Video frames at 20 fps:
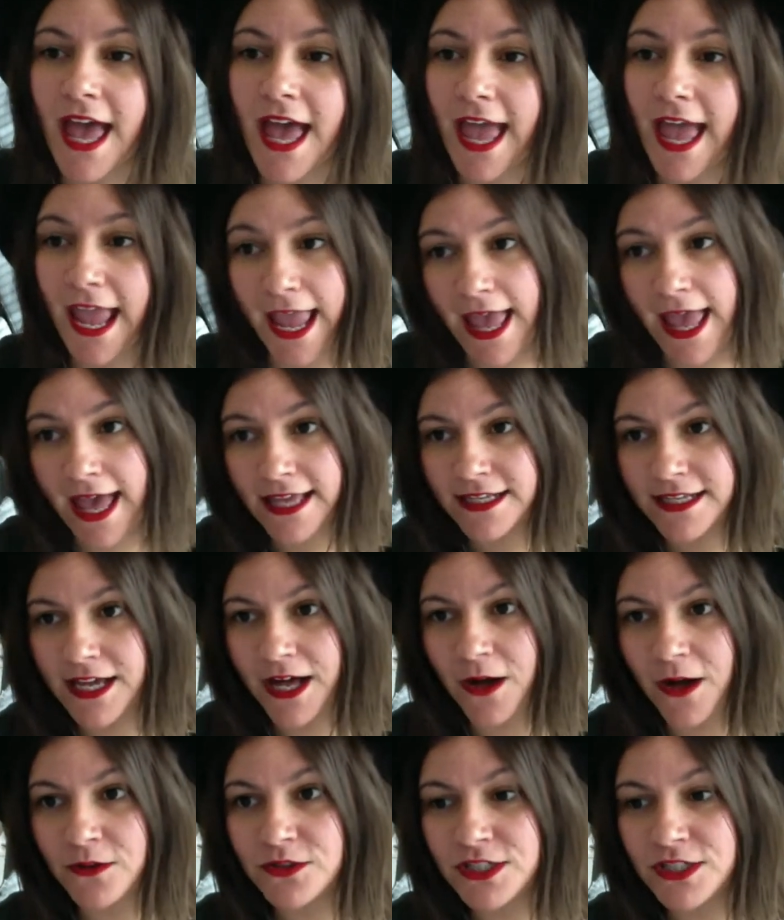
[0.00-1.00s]
And
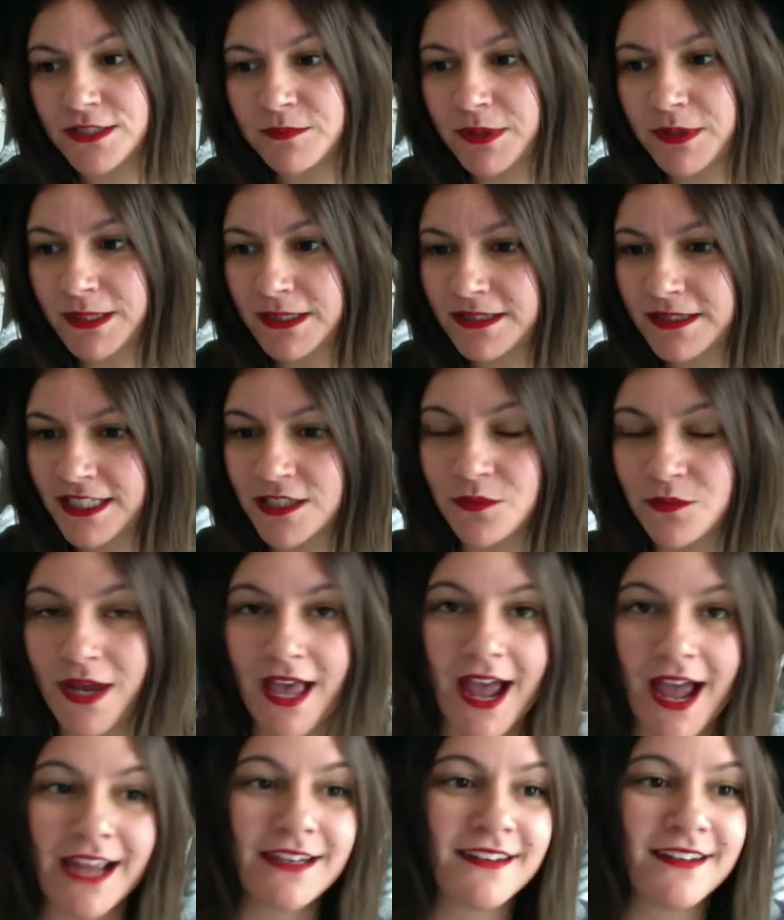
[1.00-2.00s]
I'll just put it this way,
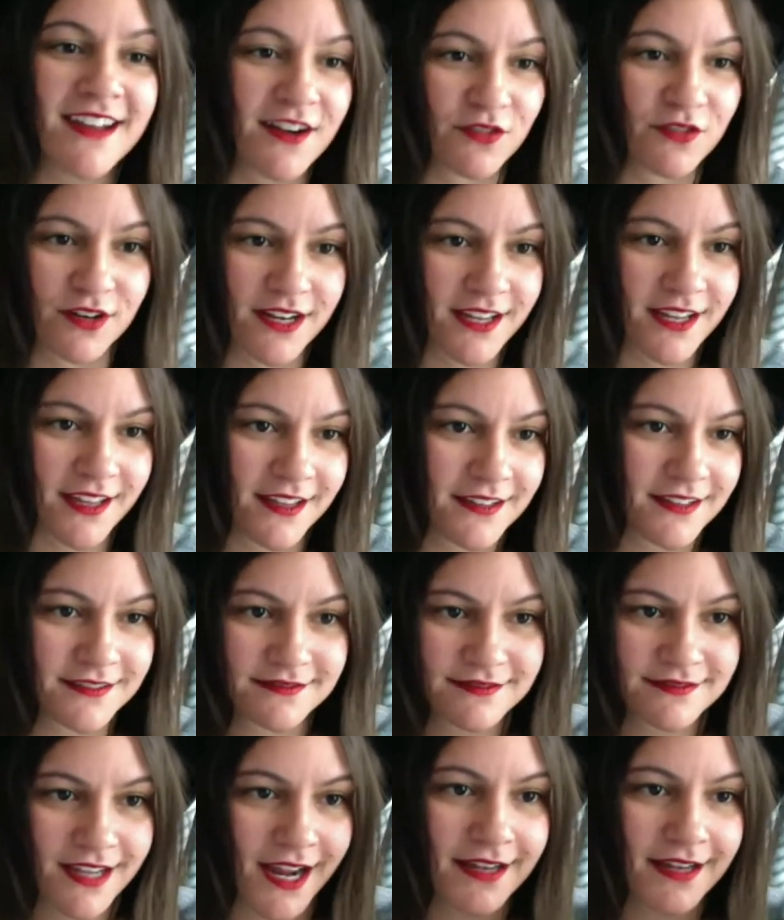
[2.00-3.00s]
I never hit
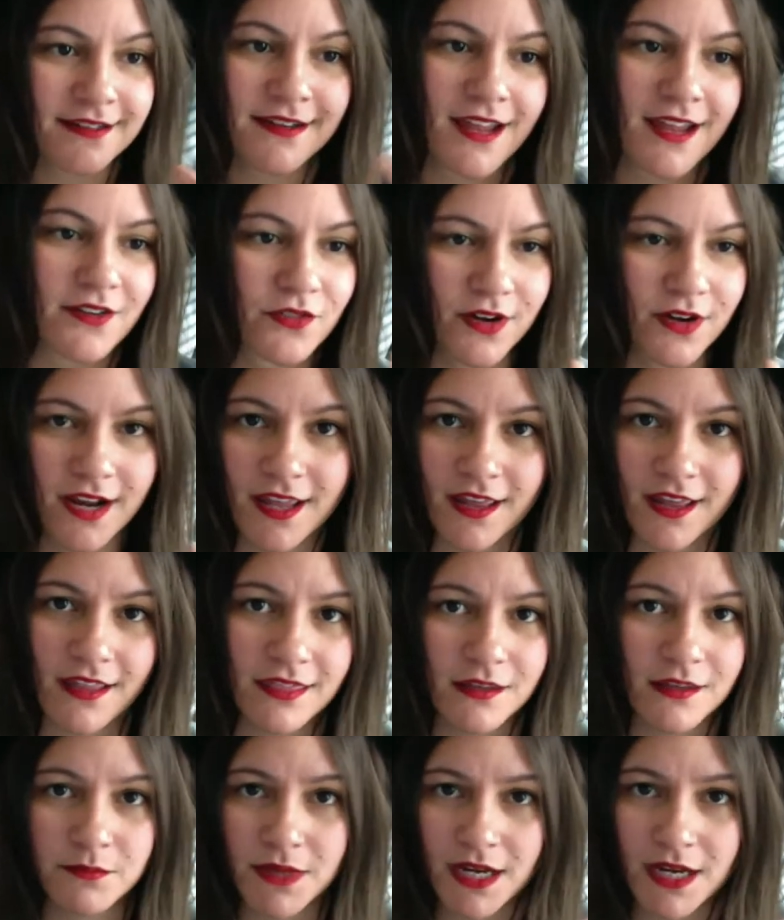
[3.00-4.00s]
I never hit
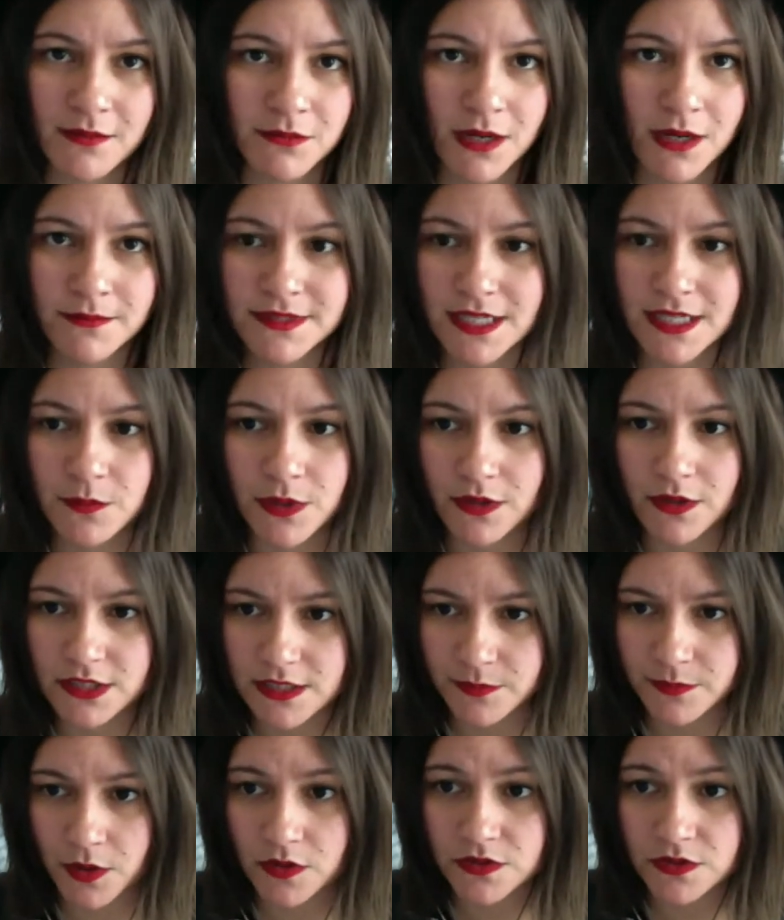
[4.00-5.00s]
the minimums that we are
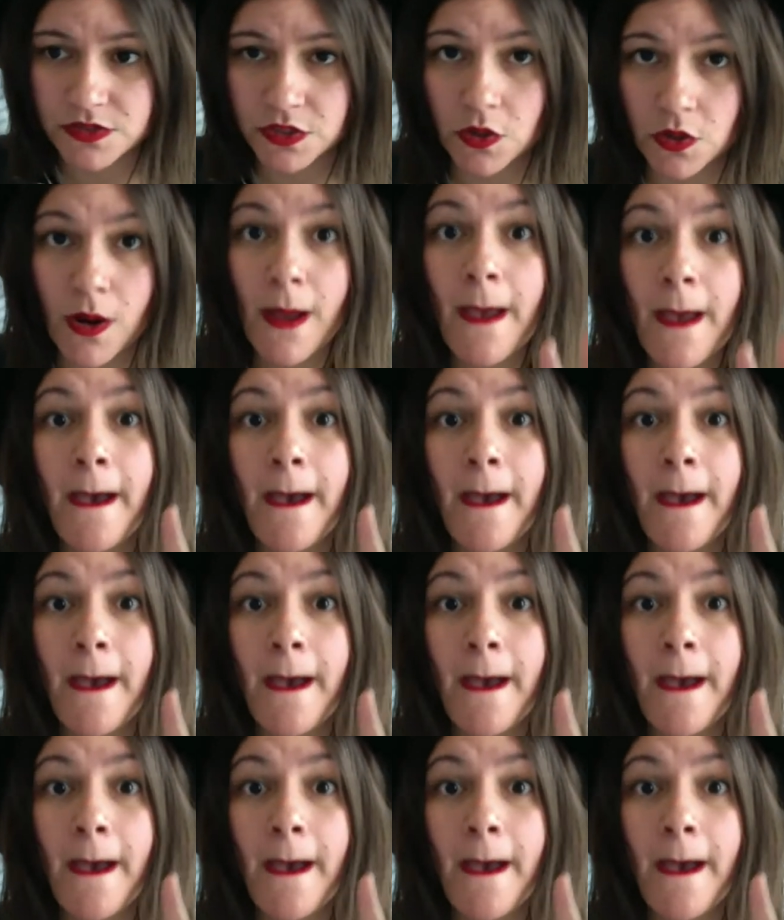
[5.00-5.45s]
supposed to.